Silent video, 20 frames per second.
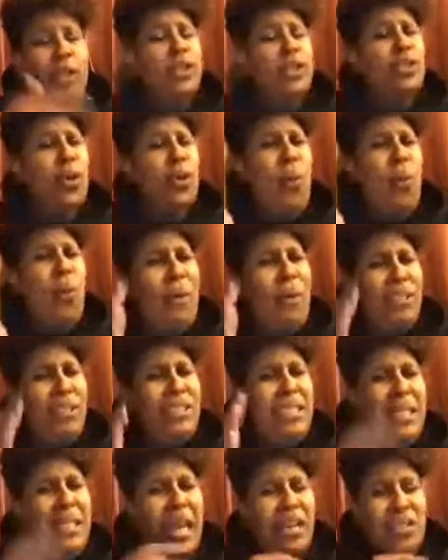So why was
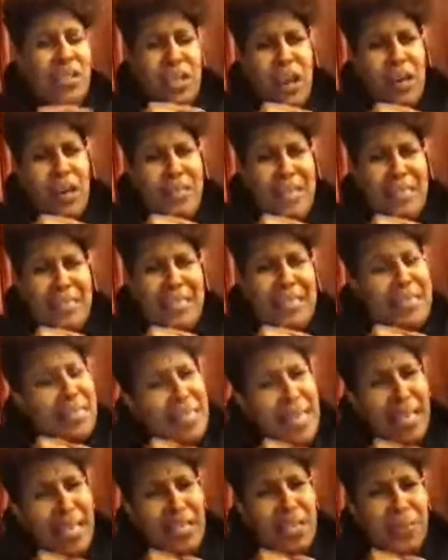she not charged as an
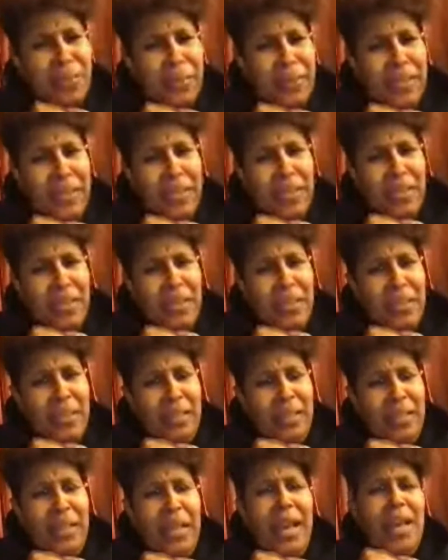accessory?
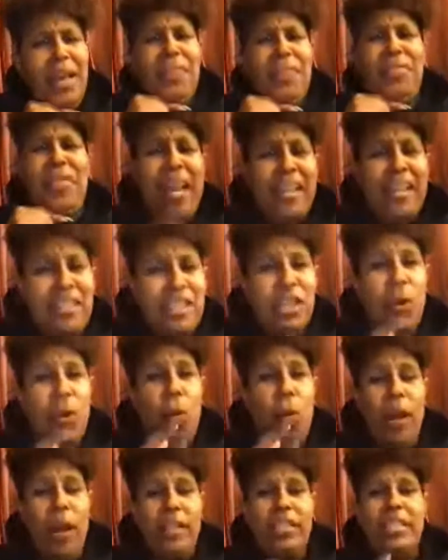That's the
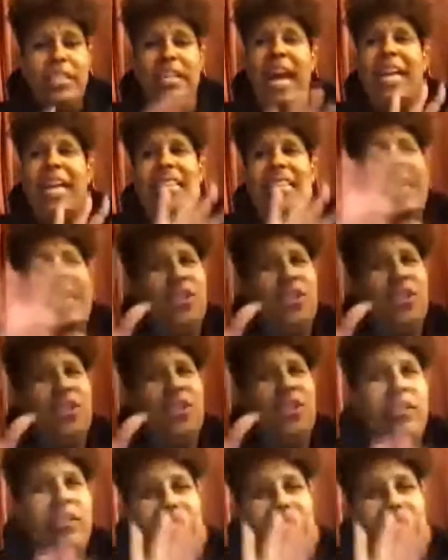question. I think throughout